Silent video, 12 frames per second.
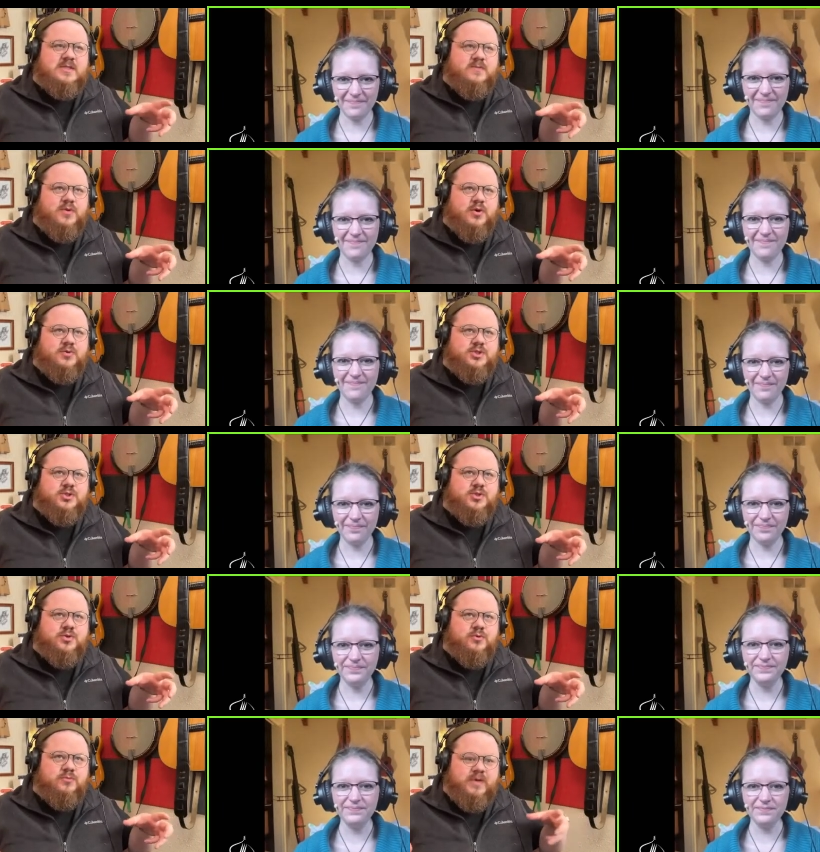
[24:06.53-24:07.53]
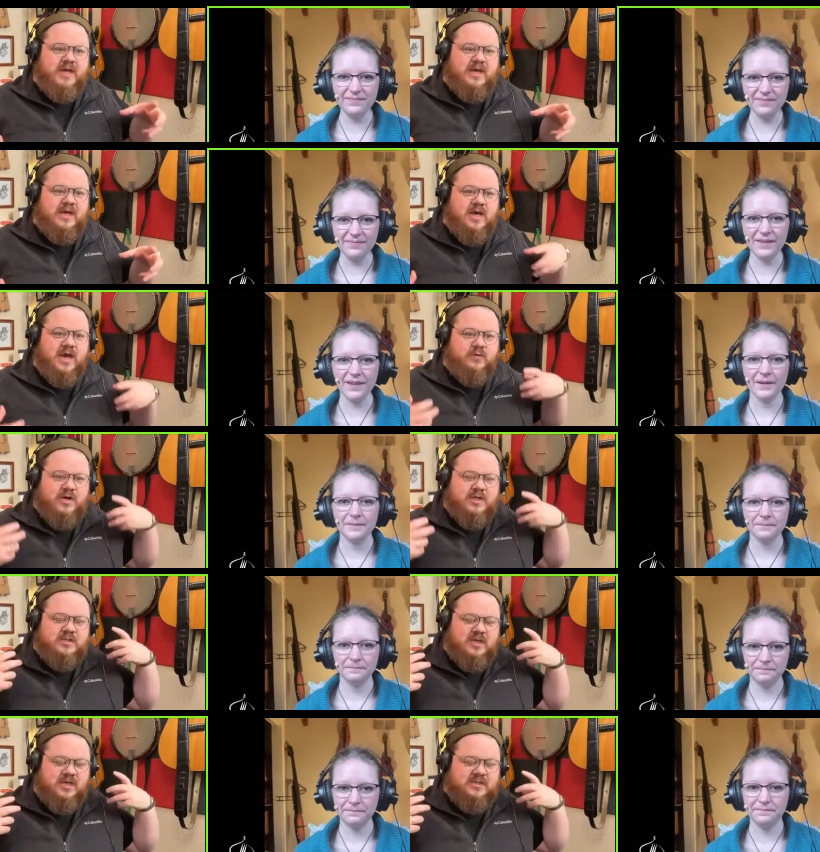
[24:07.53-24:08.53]
Speaker 1: supposed to be a
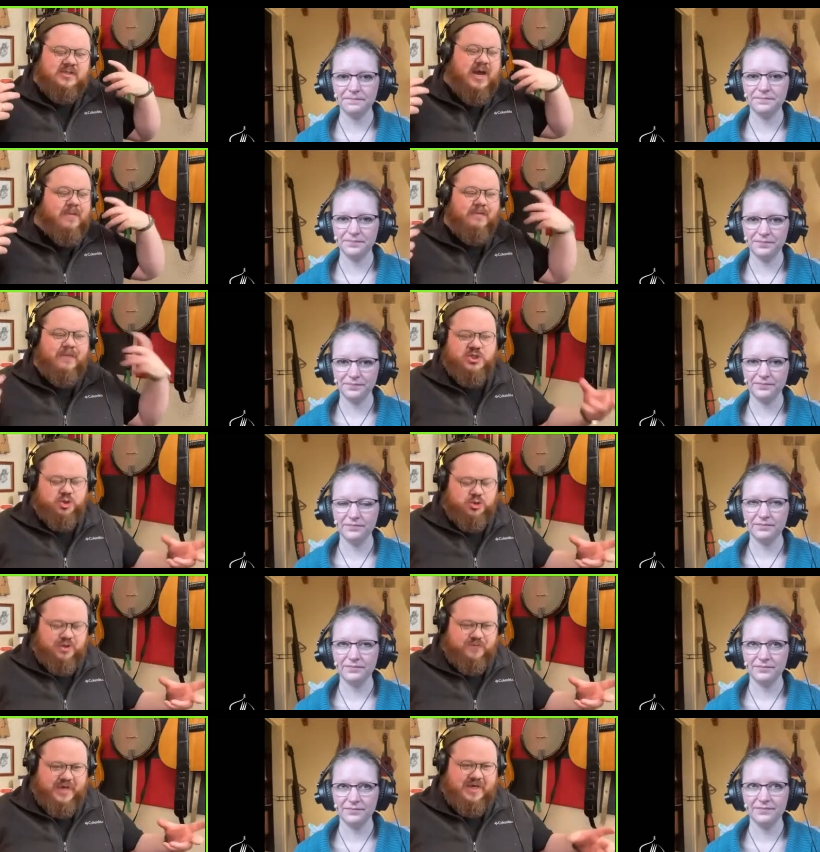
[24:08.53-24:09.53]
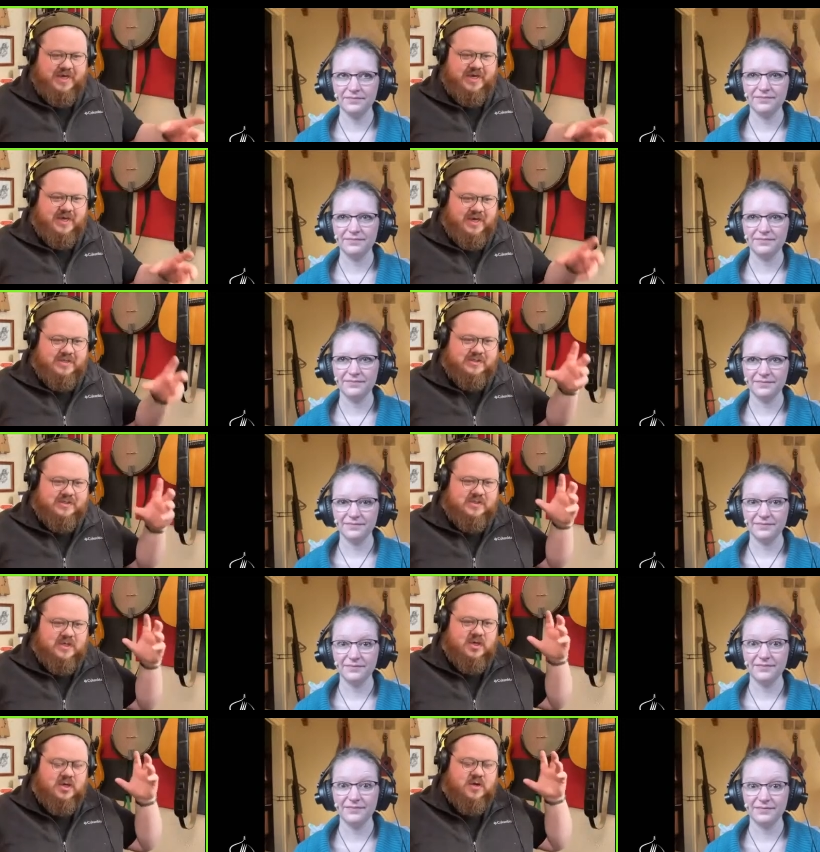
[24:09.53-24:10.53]
rest. It's not pastry baking. It's
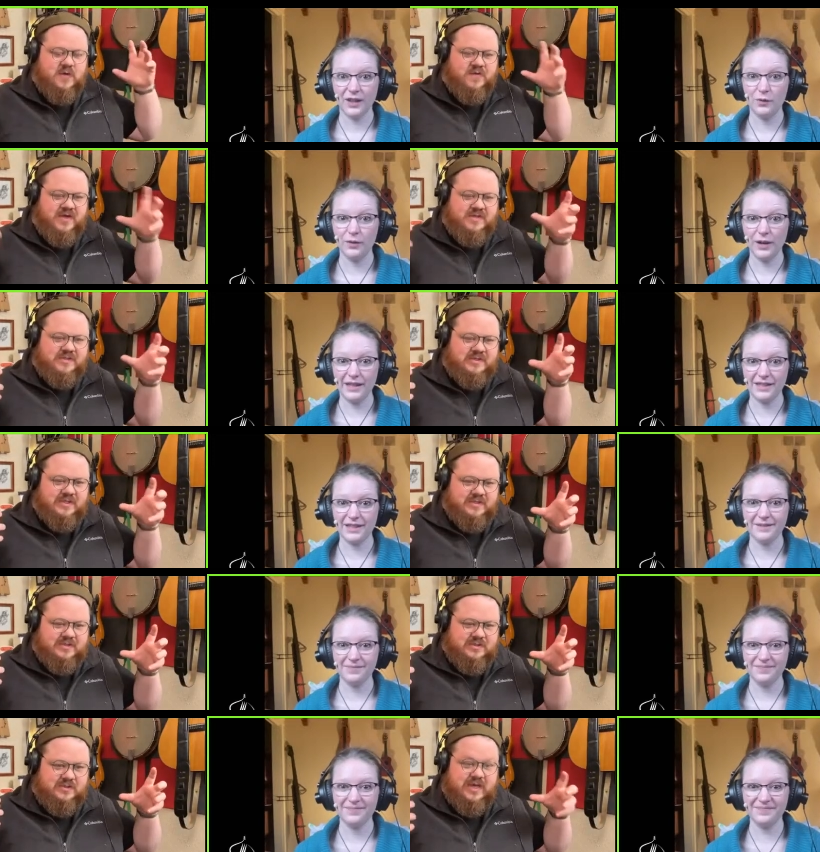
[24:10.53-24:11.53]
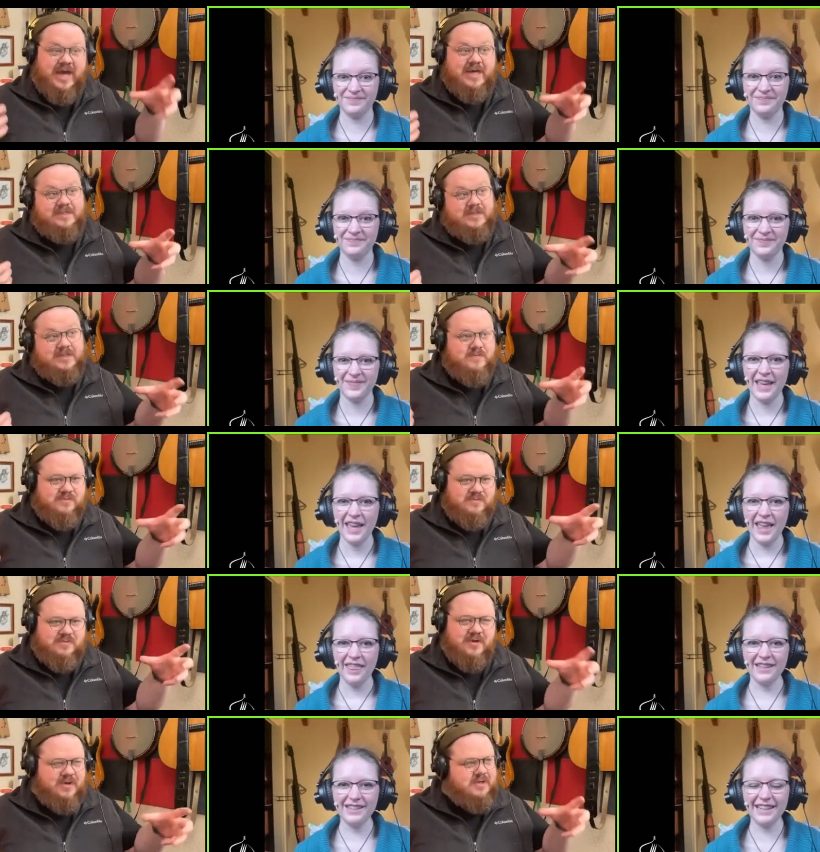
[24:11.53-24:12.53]
this right. is yeah some
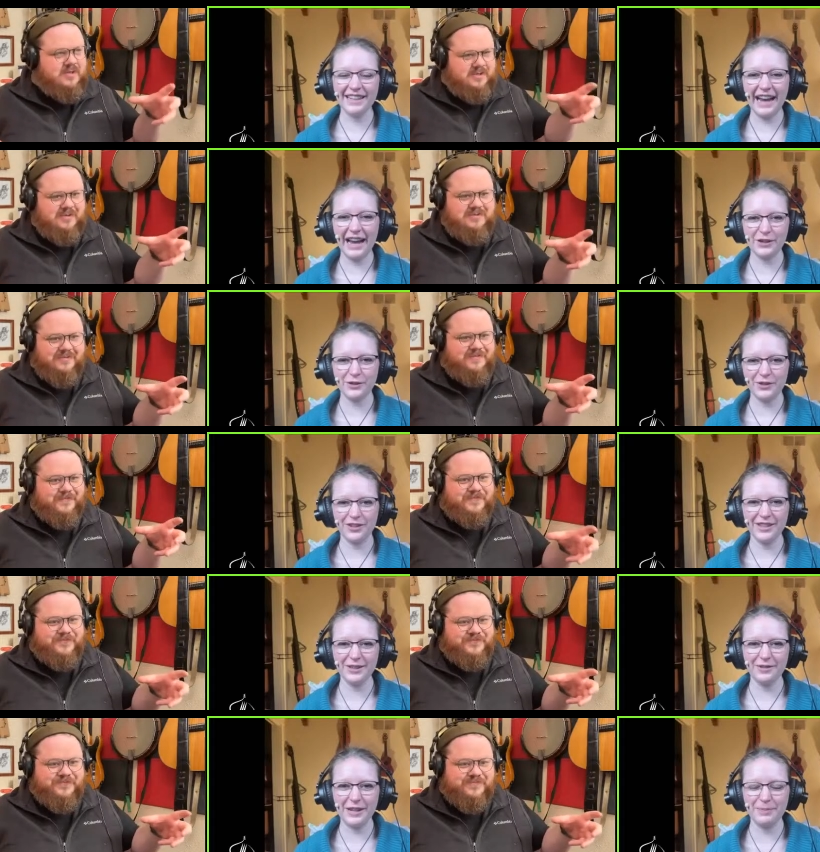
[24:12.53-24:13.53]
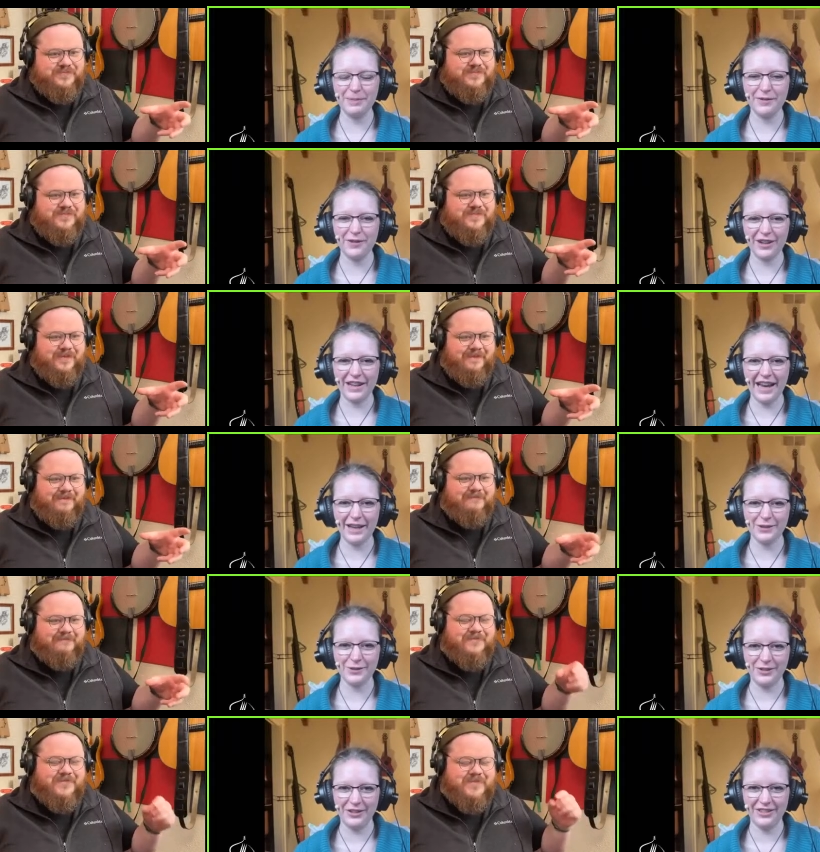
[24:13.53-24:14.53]
Speaker 2: this is a casserole this is a recipe for a
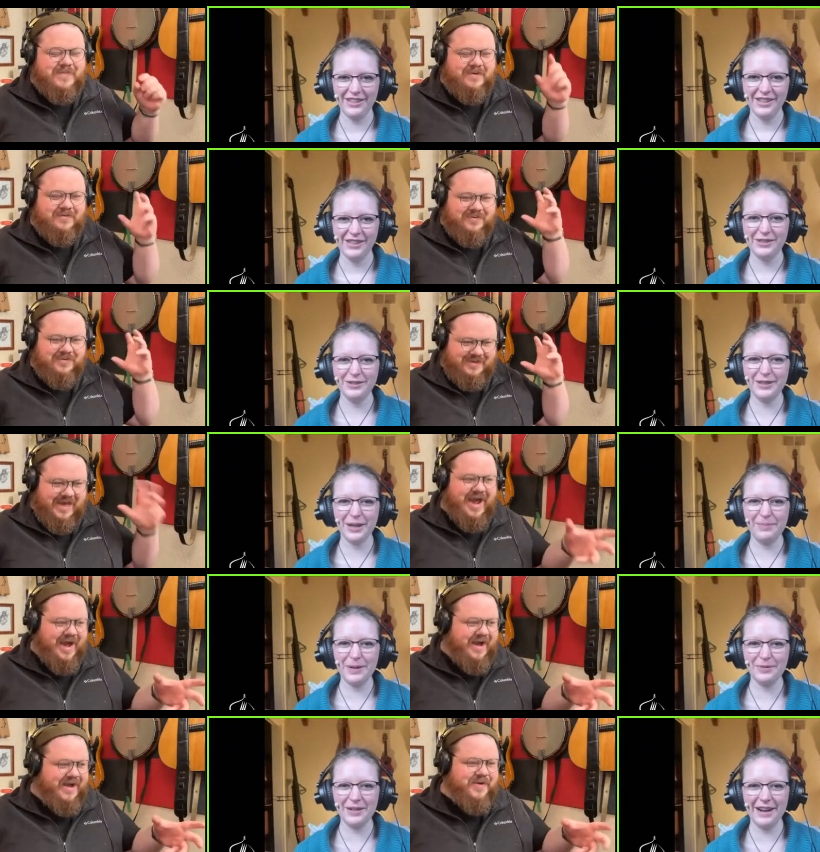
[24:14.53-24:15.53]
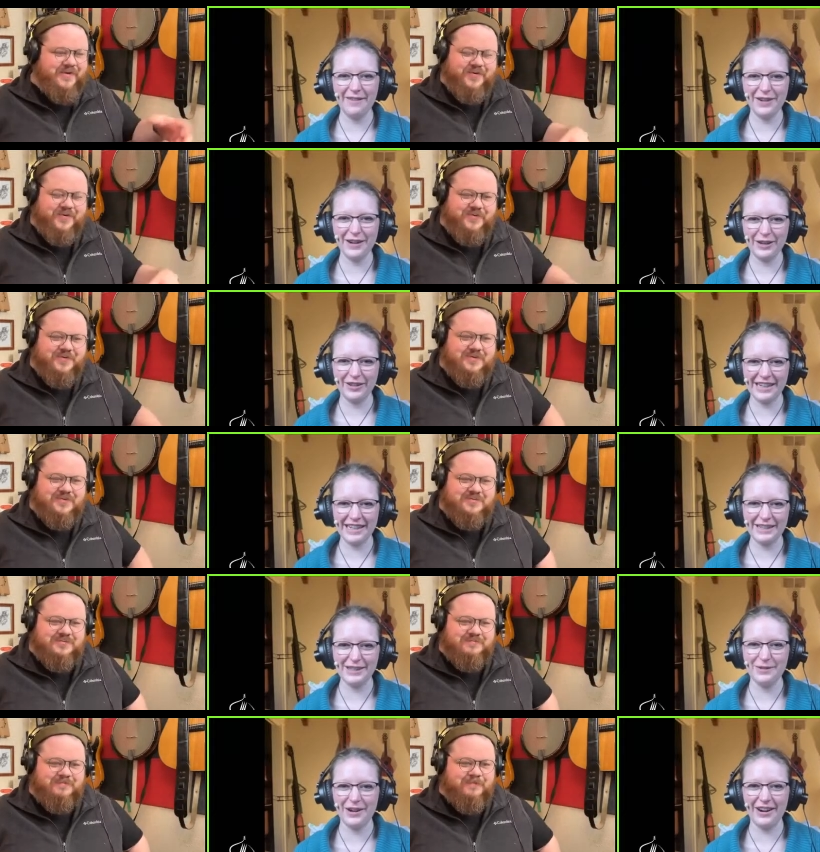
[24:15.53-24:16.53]
casserole you yeah. dump in whatever
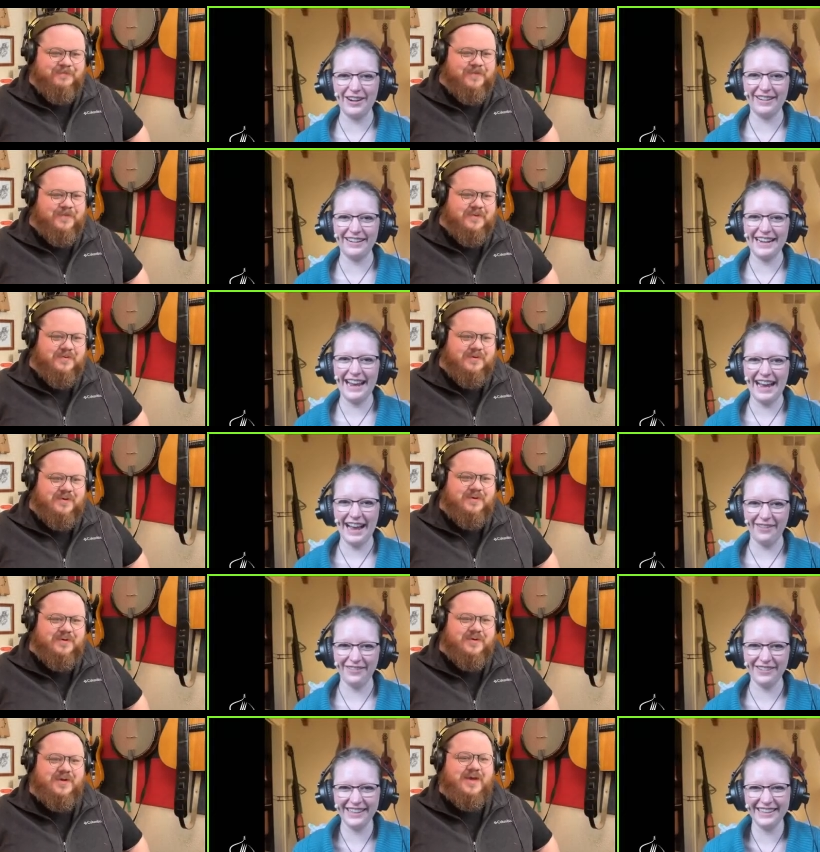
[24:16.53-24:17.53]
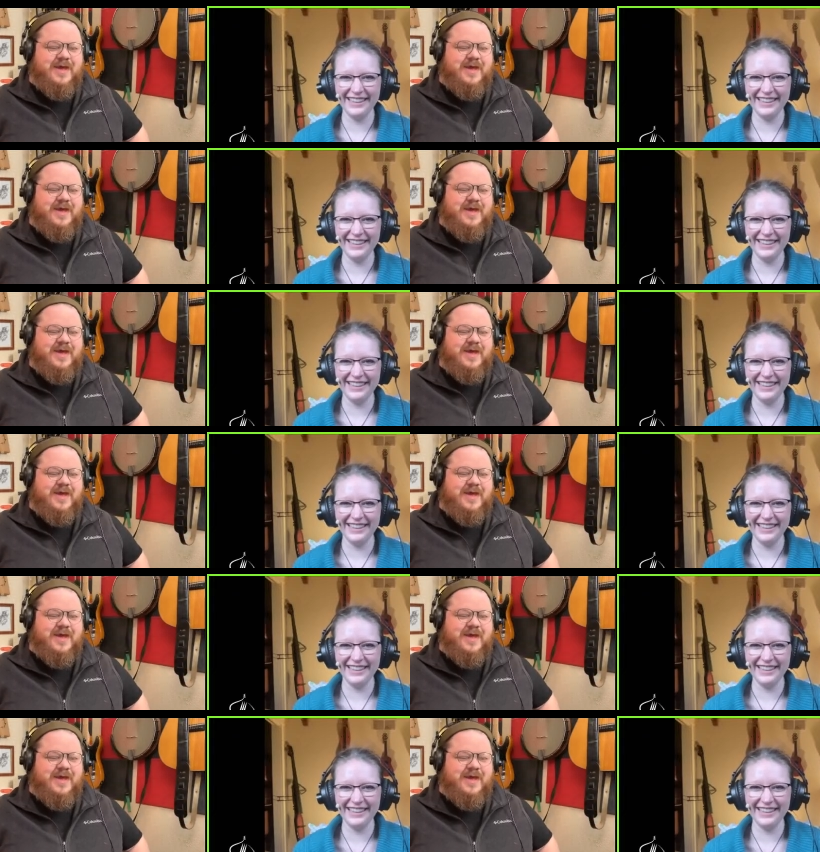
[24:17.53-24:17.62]
ingredients you already have